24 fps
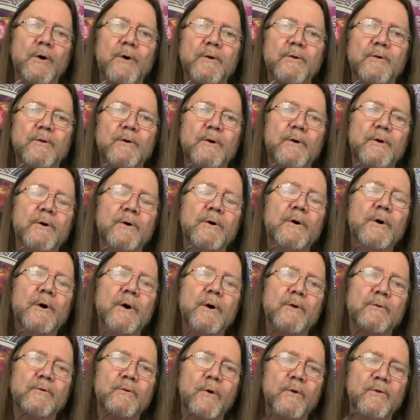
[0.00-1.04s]
the
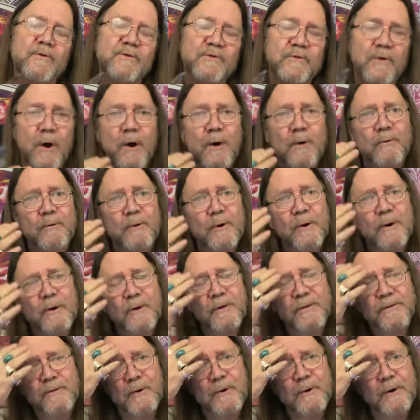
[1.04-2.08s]
throat chakra,
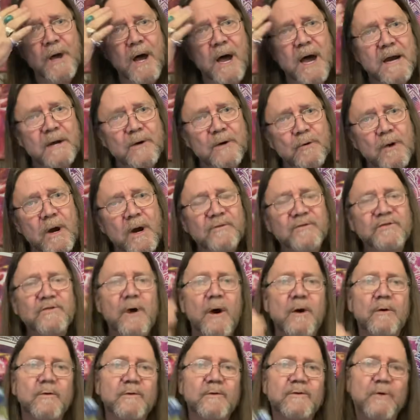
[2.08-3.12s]
third eye, crown
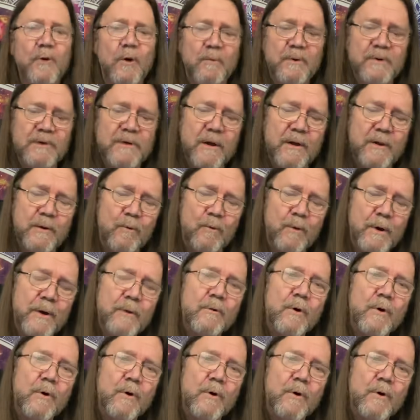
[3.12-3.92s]
chakra's open. The other one